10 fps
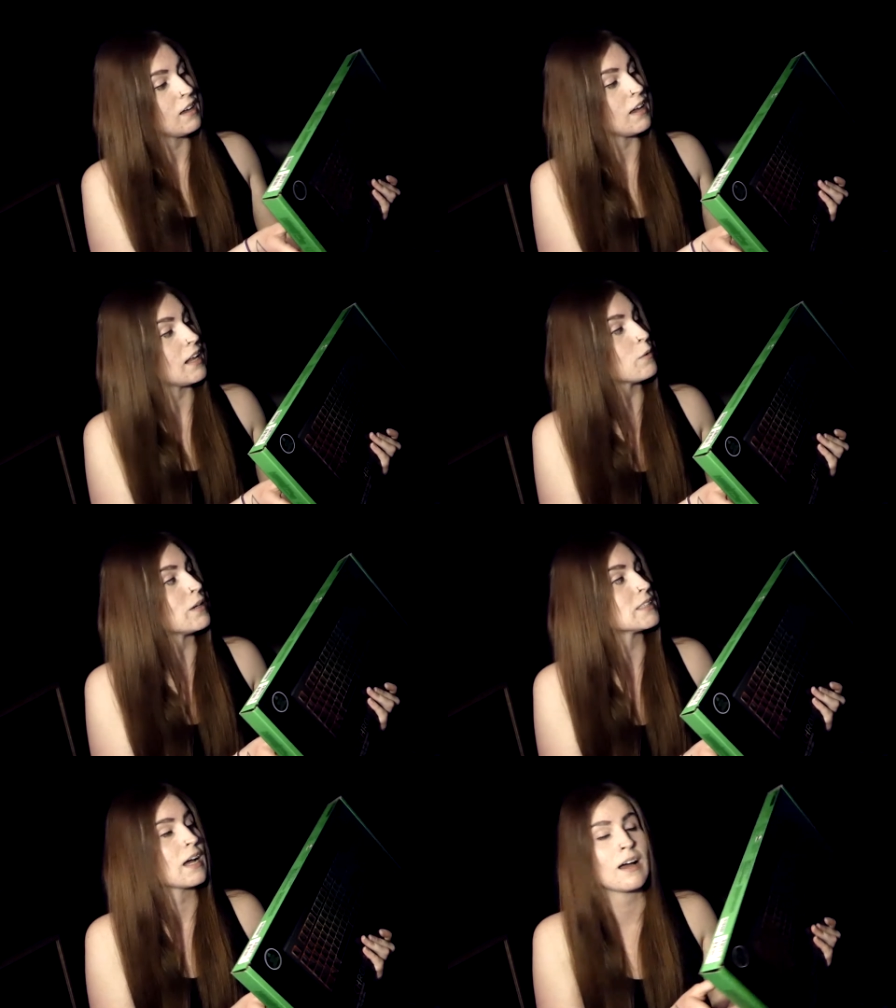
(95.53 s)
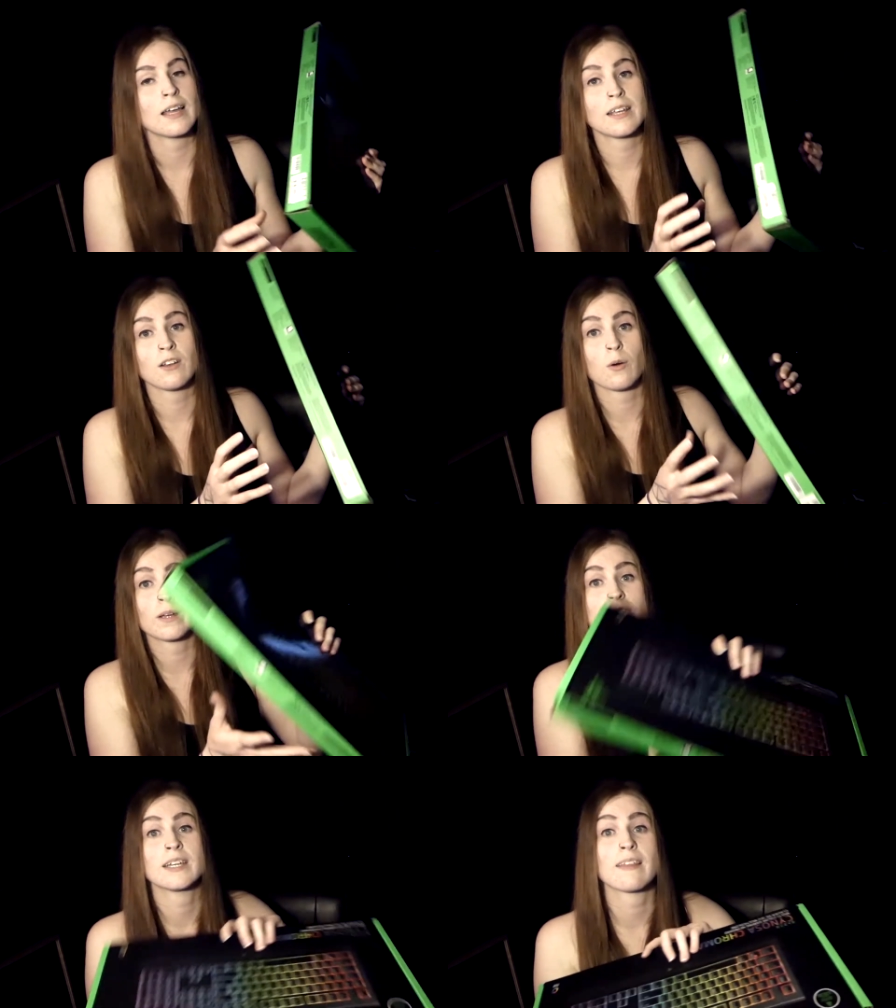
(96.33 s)
Anyways, I cannot
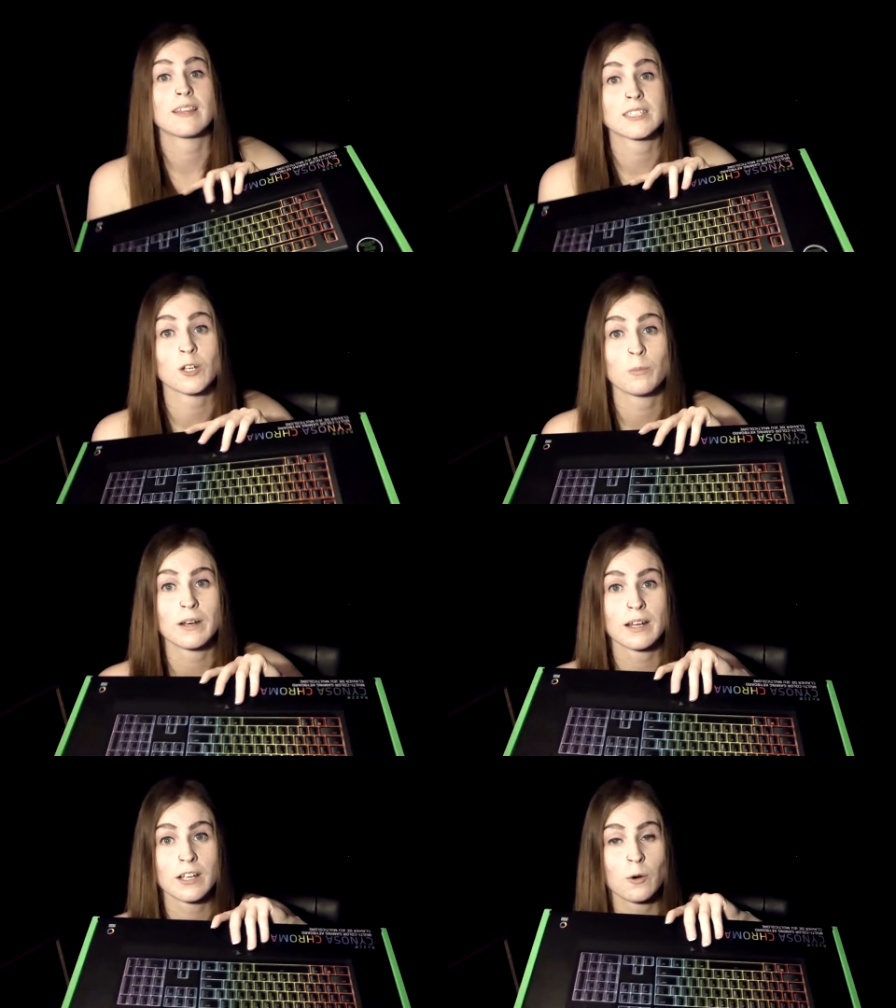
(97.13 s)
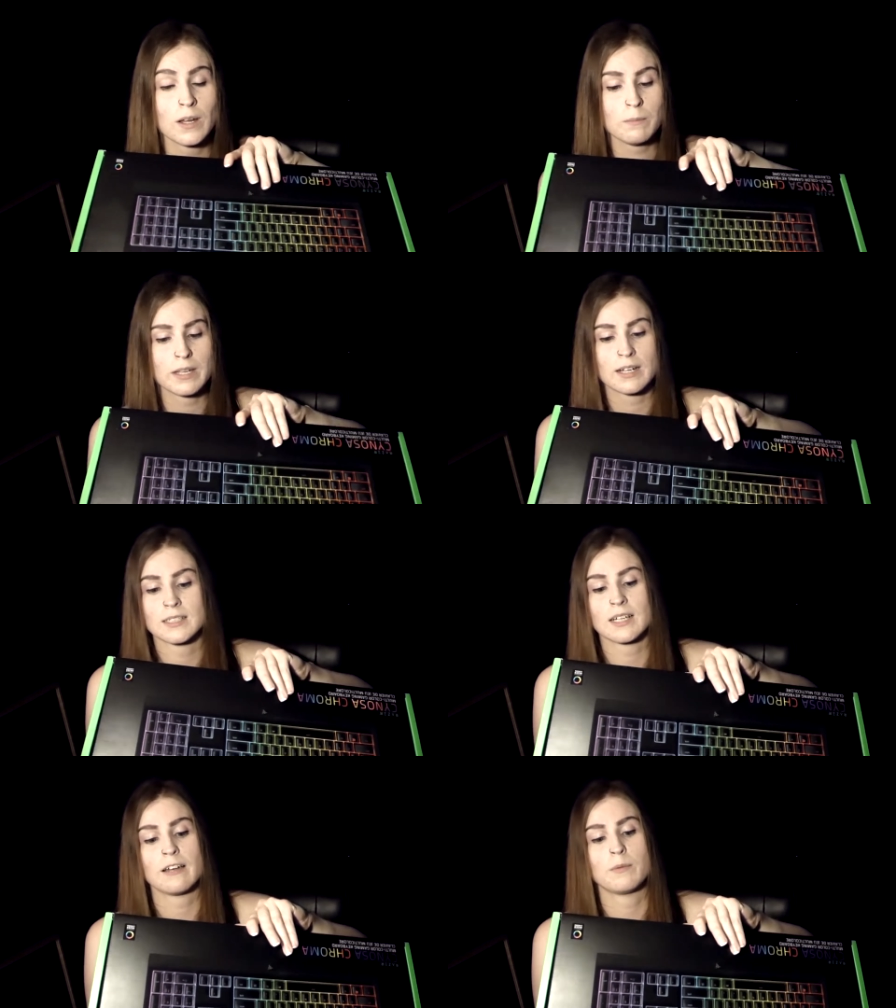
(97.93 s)
wait to get this open and going
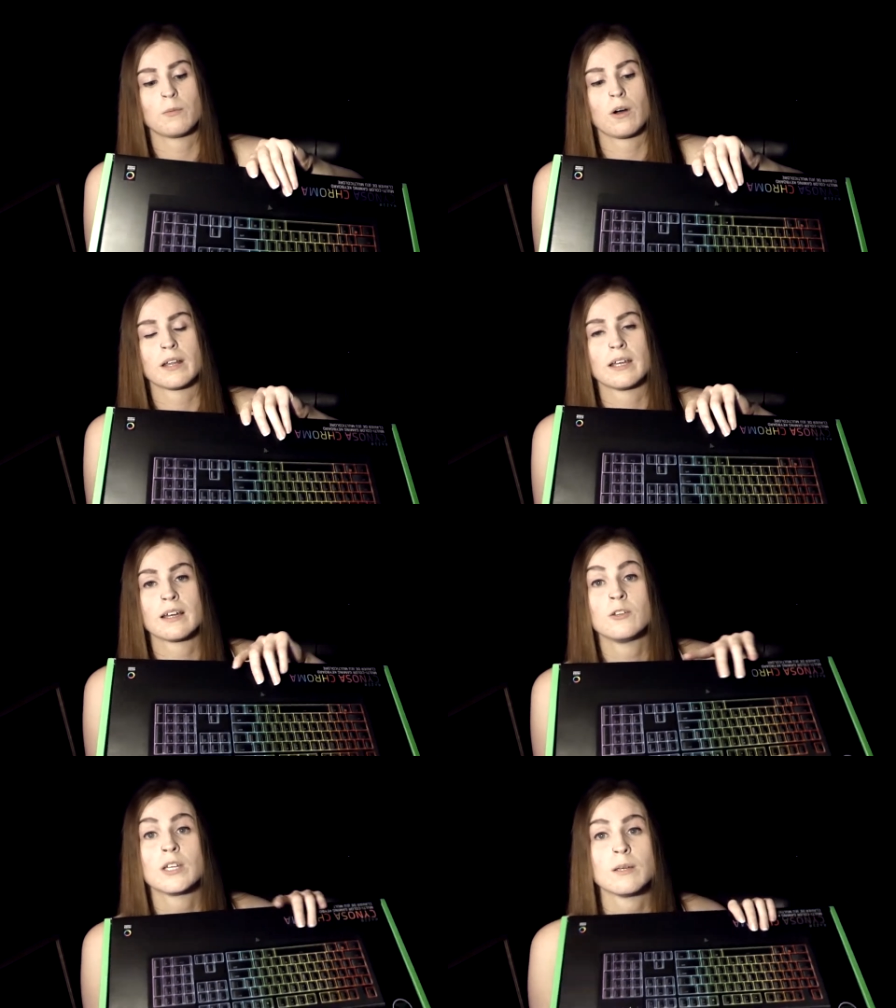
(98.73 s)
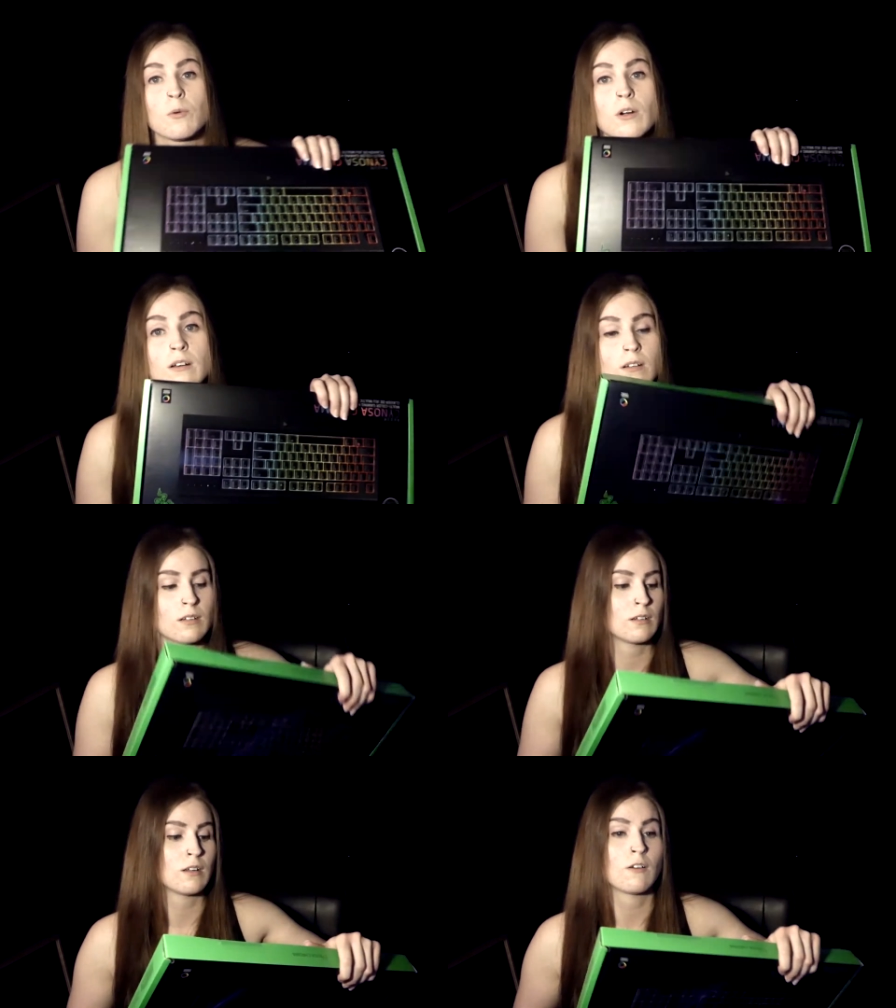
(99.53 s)
because I've been wanting a new keyboard
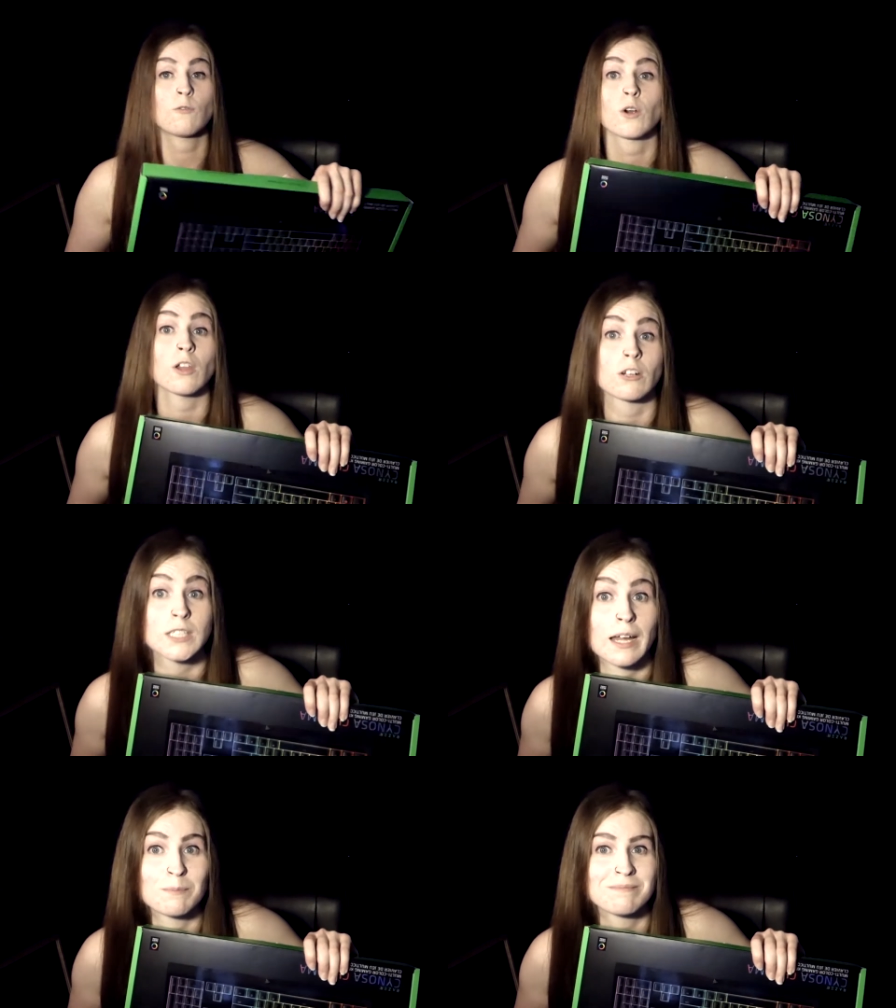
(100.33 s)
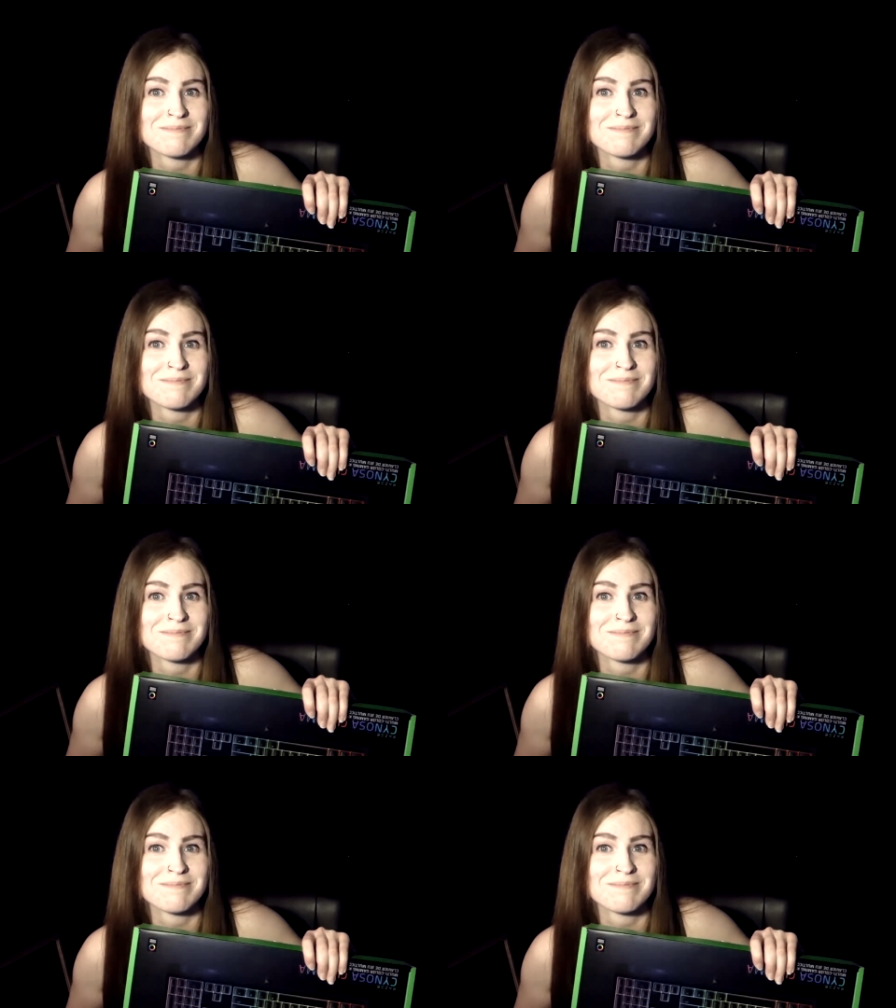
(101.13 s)
for a long time.